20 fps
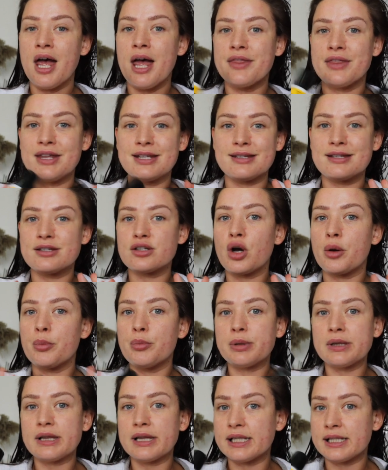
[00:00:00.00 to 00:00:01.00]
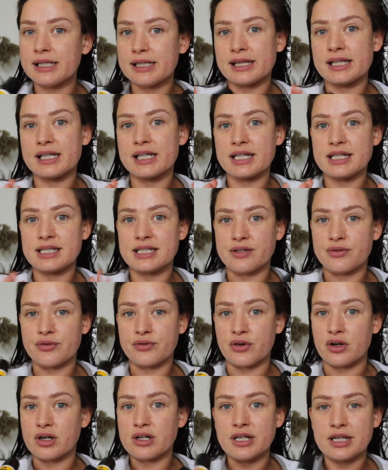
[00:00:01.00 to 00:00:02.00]
This is completely
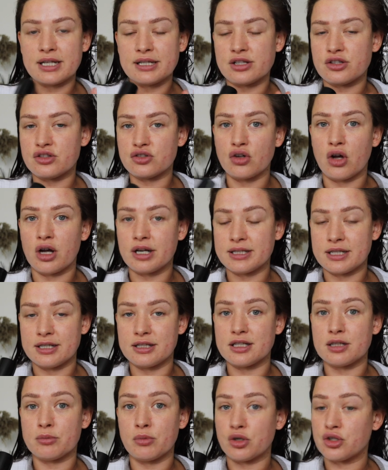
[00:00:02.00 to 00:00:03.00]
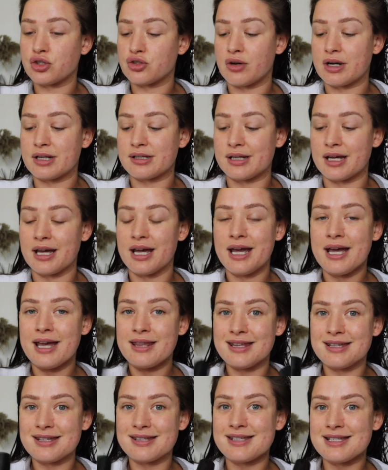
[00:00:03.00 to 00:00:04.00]
different. This is not a tinted moisturizer.
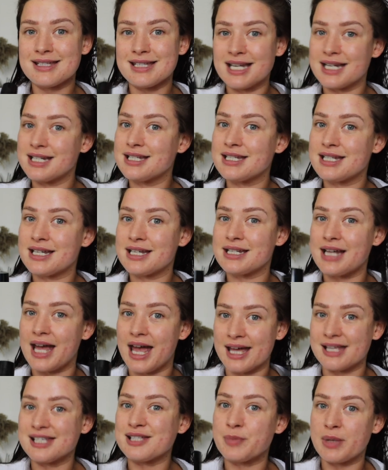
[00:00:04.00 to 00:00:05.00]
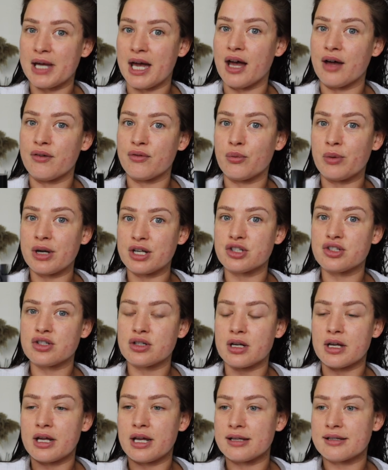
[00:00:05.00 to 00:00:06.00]
This is a tinted SPF,
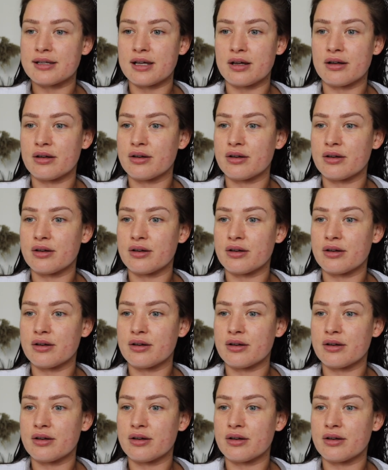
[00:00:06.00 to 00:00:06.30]
which is